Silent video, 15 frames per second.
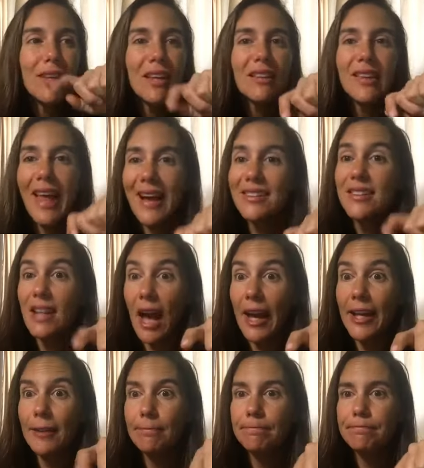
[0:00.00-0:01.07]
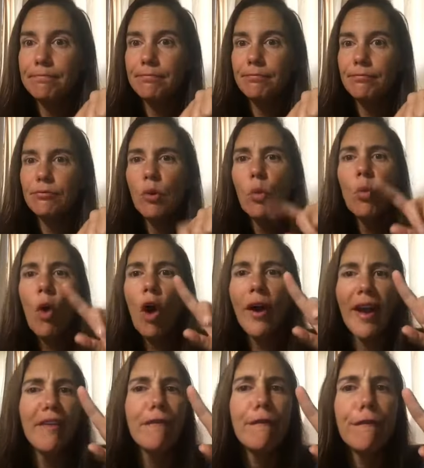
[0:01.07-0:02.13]
last night,
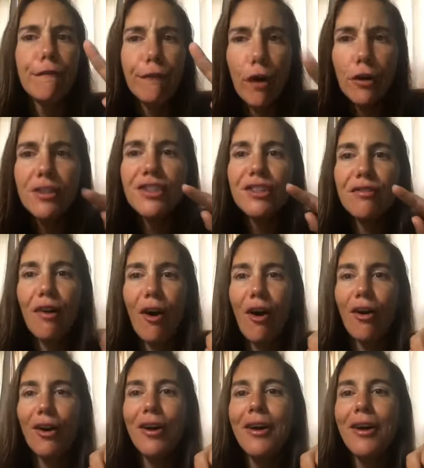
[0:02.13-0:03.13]
okay, first of all,